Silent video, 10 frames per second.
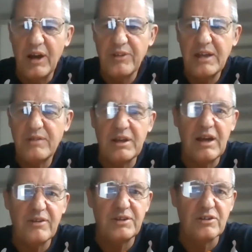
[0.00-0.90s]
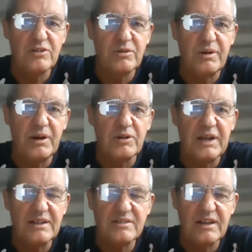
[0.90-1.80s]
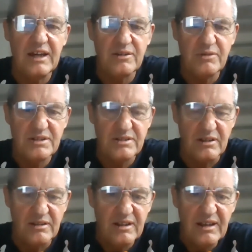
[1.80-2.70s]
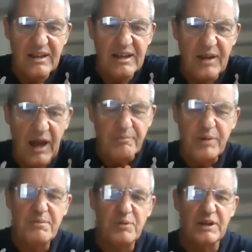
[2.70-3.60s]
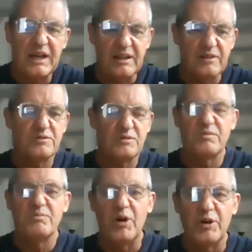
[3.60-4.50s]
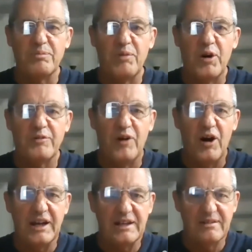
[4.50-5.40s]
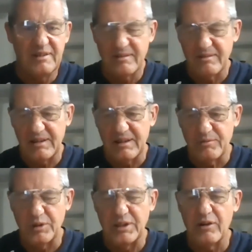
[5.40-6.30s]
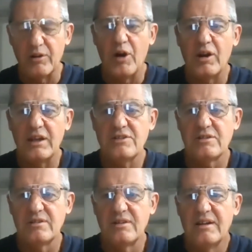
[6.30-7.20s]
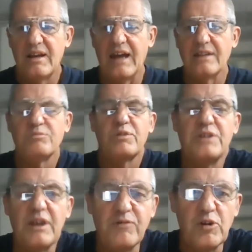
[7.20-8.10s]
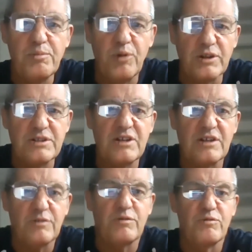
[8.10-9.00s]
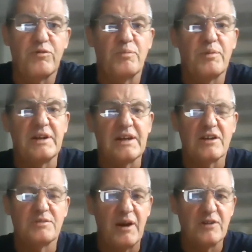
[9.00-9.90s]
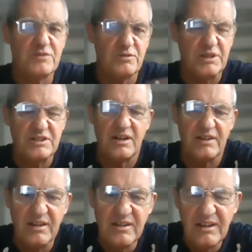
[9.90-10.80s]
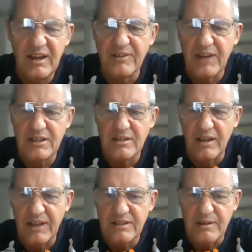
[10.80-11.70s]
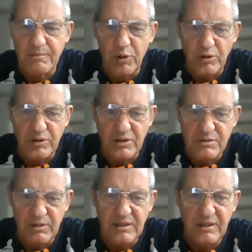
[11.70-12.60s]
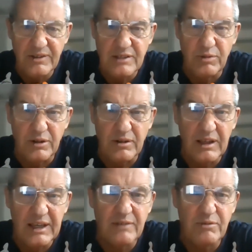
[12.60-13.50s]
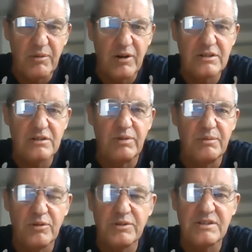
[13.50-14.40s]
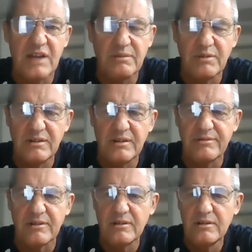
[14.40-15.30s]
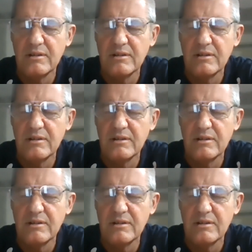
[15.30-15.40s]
I think the other thing too we're all getting together is that people are getting modified with their knowledge and with their viewpoints just from being exposed to each other, and that's important as well. And that's what again reminds us we're more the same than different.